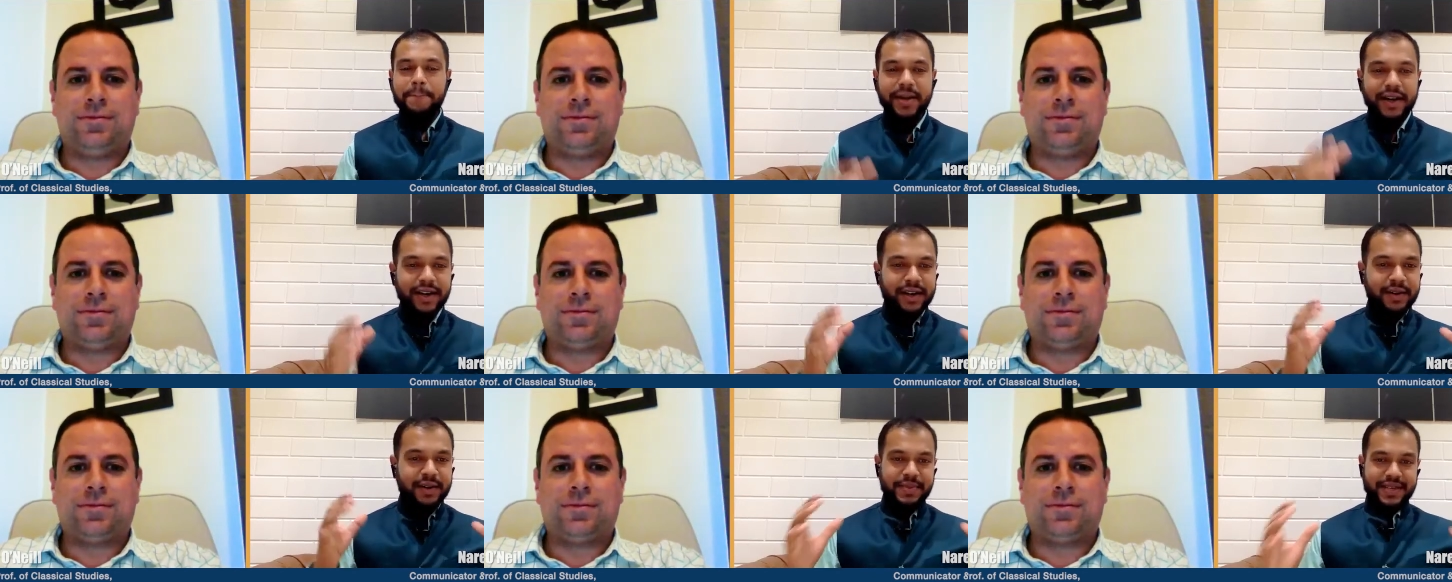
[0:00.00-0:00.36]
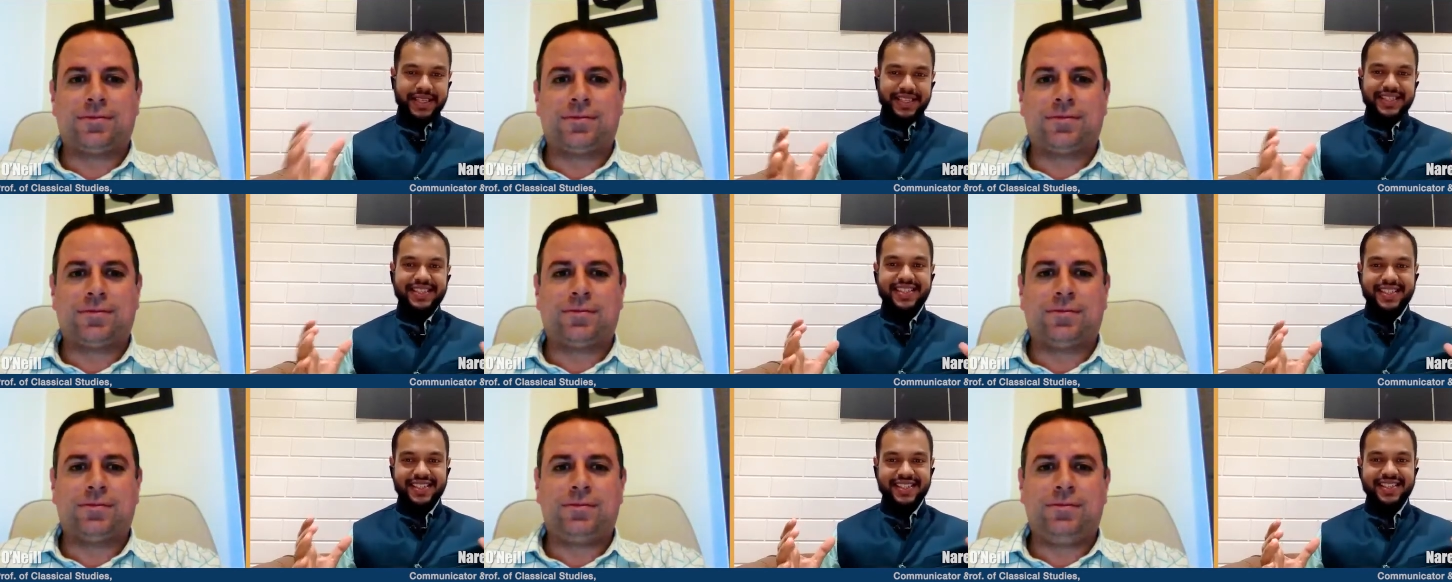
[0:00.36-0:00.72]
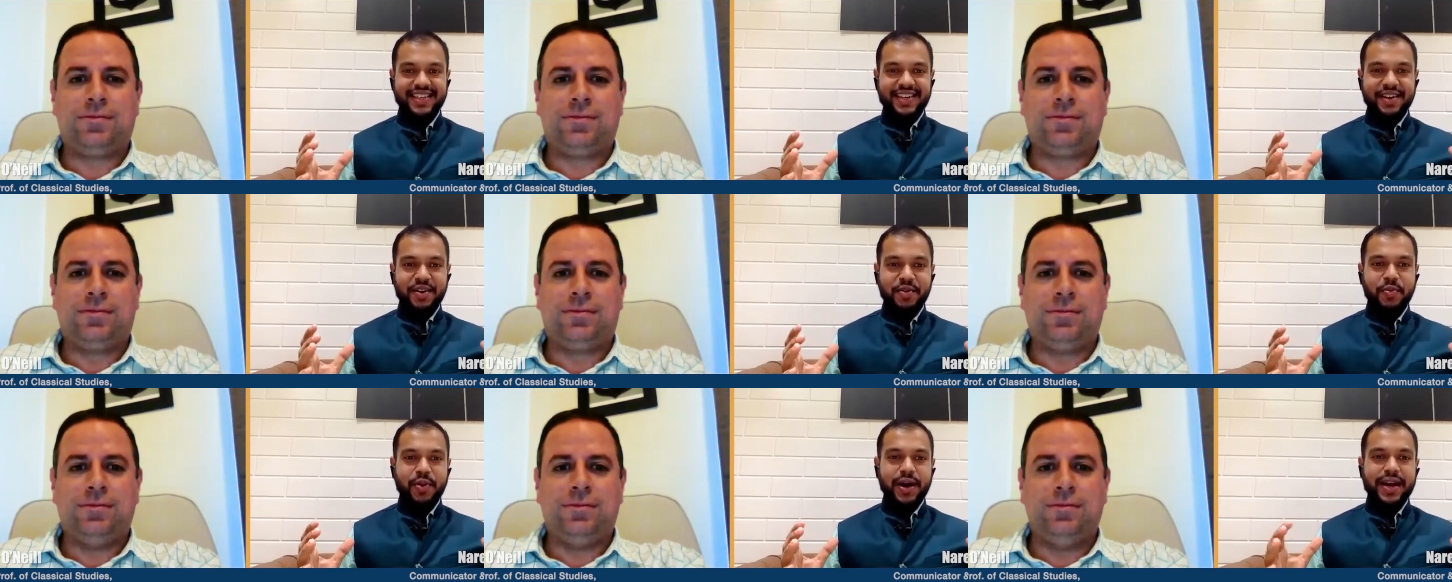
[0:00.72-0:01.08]

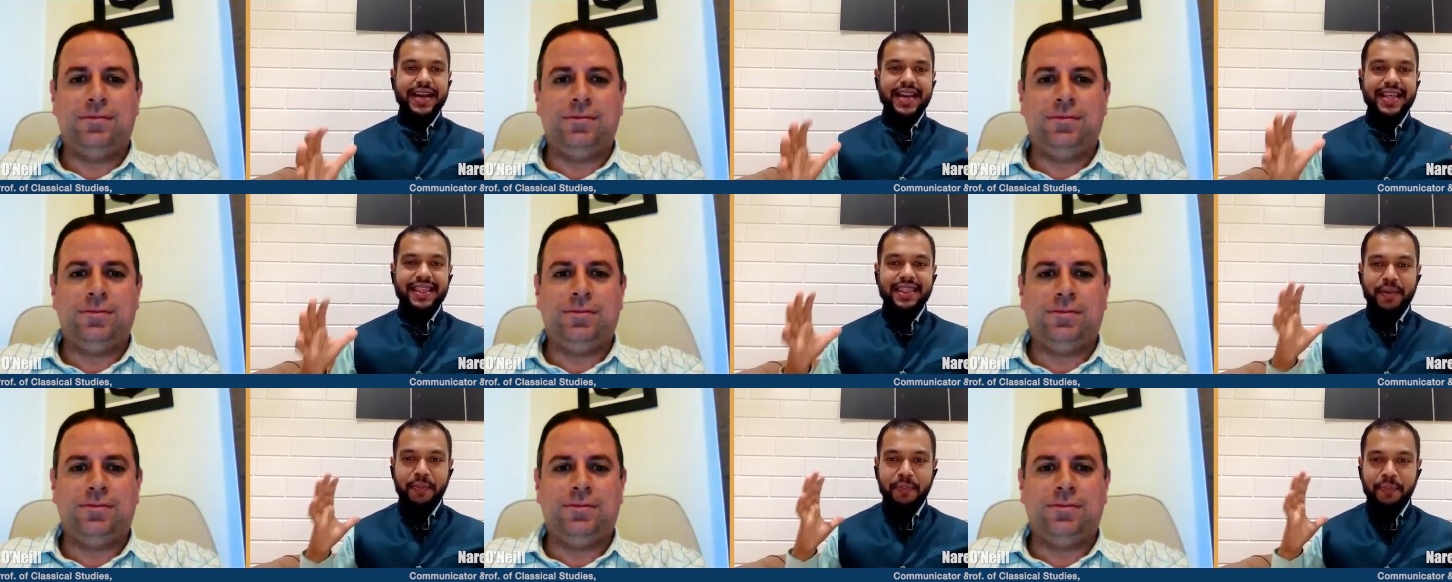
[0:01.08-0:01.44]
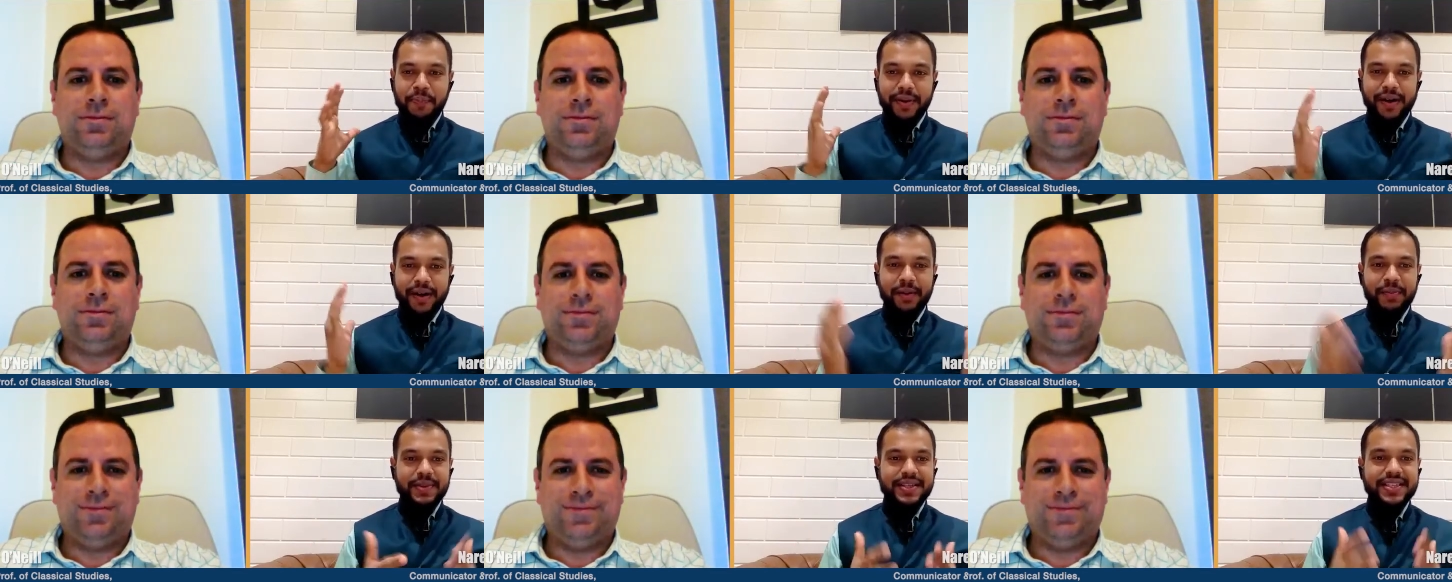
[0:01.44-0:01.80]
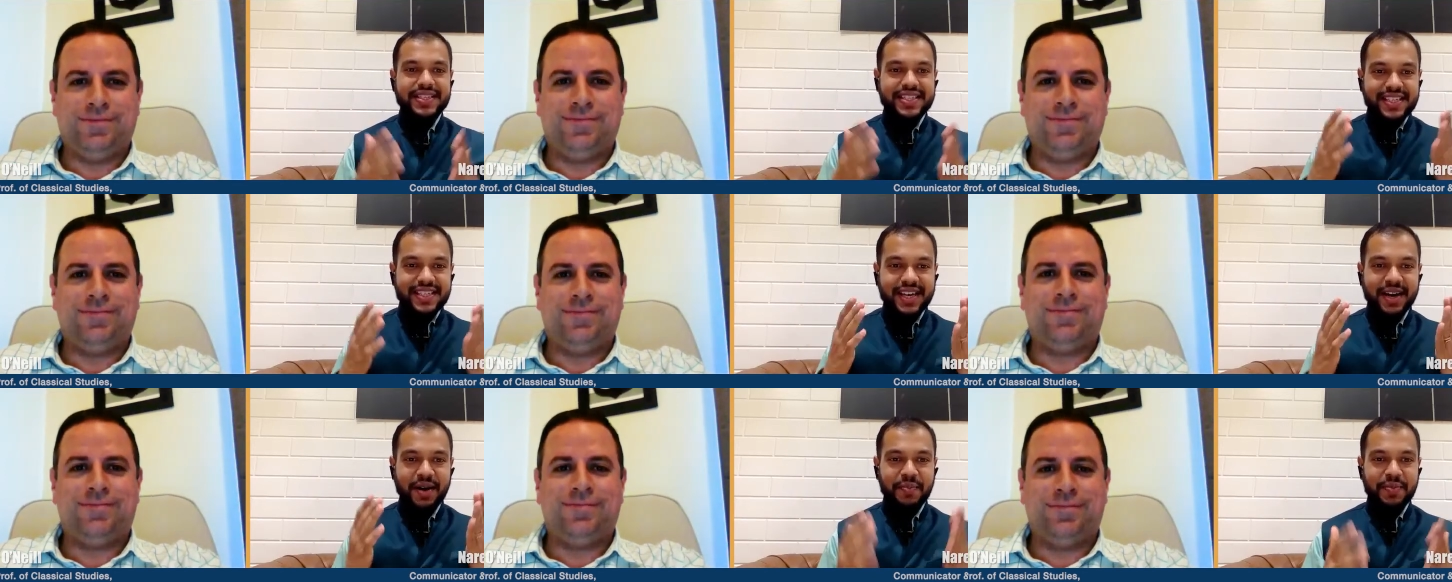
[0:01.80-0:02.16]
Speaker 1: pyramids. When did the
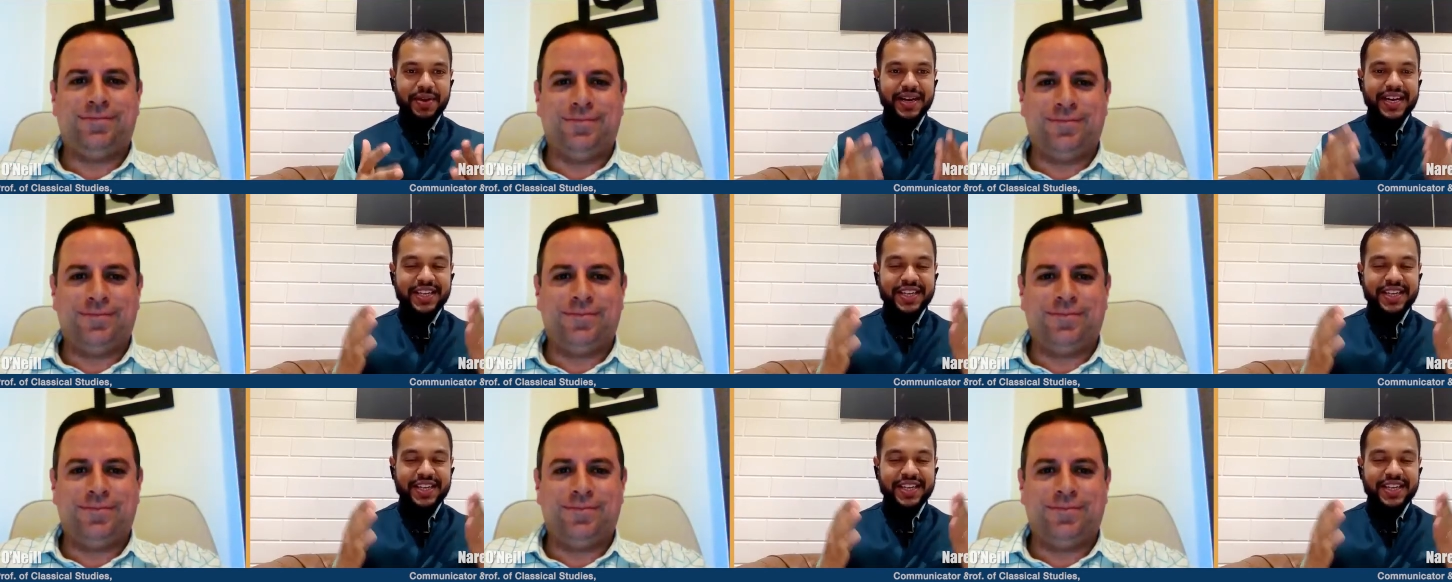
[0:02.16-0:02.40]
pyramids come